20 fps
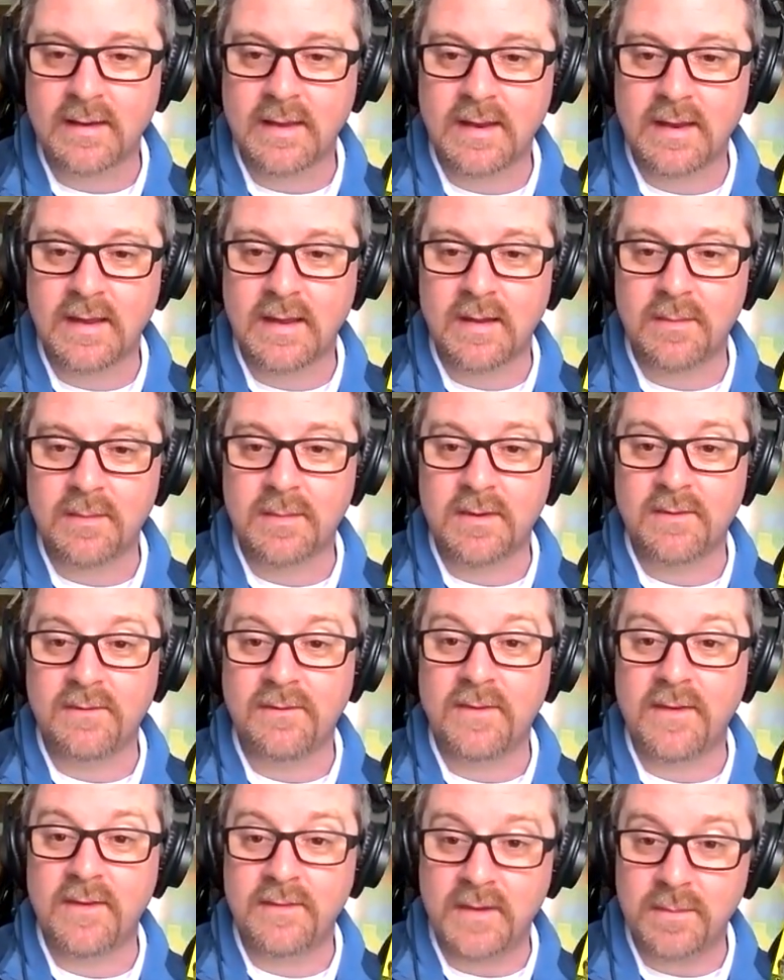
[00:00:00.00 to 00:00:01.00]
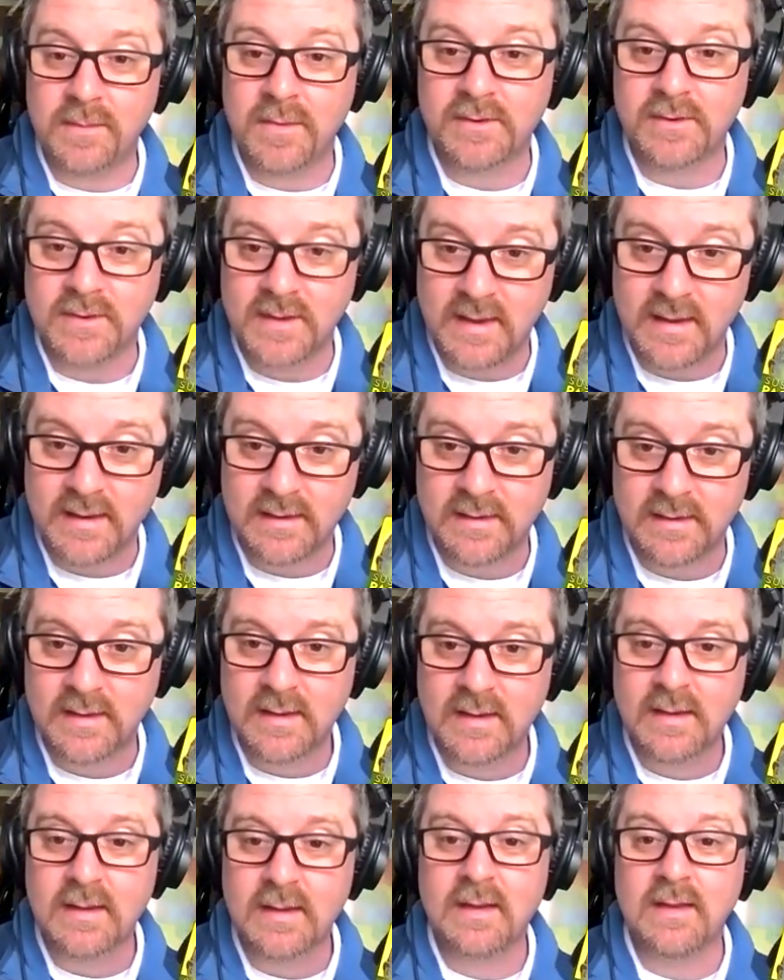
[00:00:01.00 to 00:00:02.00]
getting it up to 50%
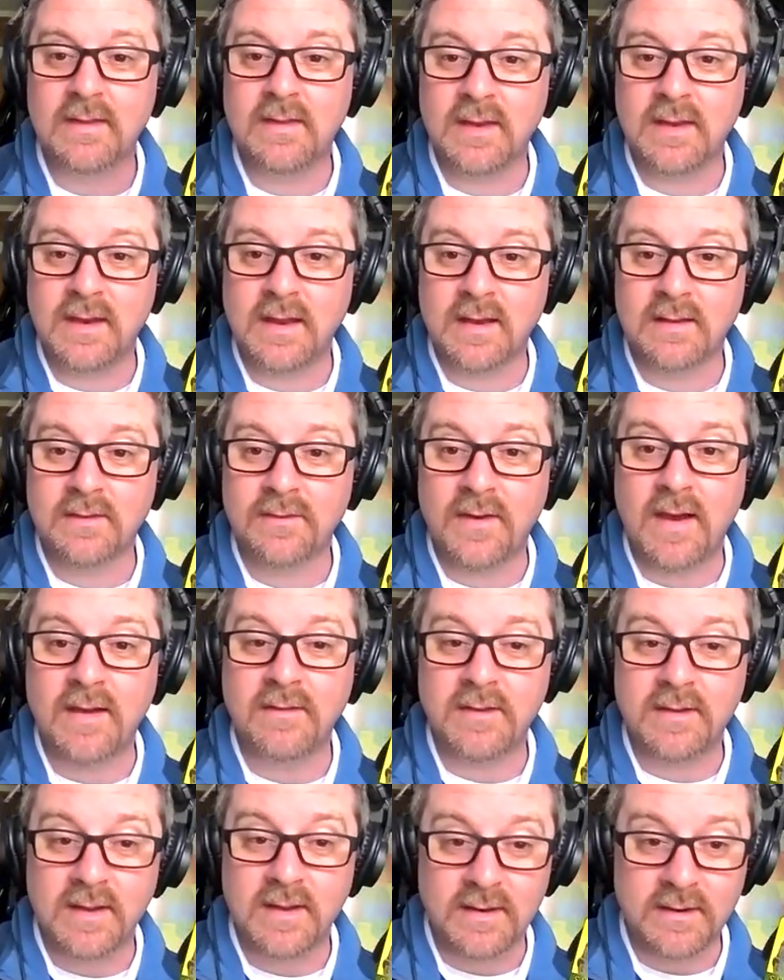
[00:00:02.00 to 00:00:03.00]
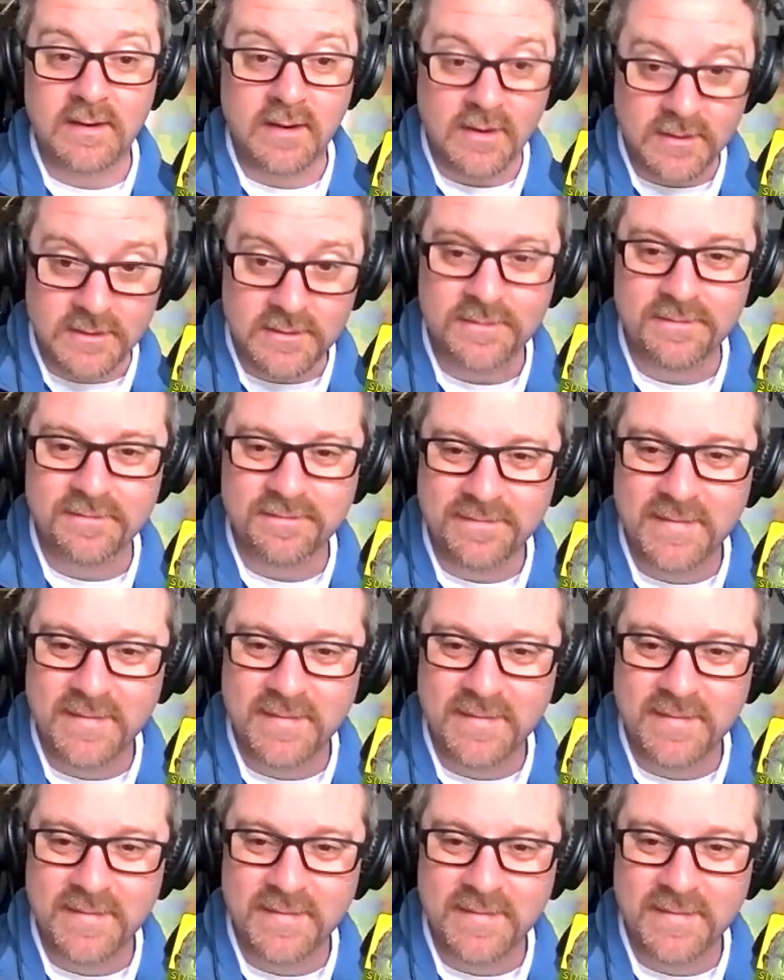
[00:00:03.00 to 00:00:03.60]
in the next five to 10 years.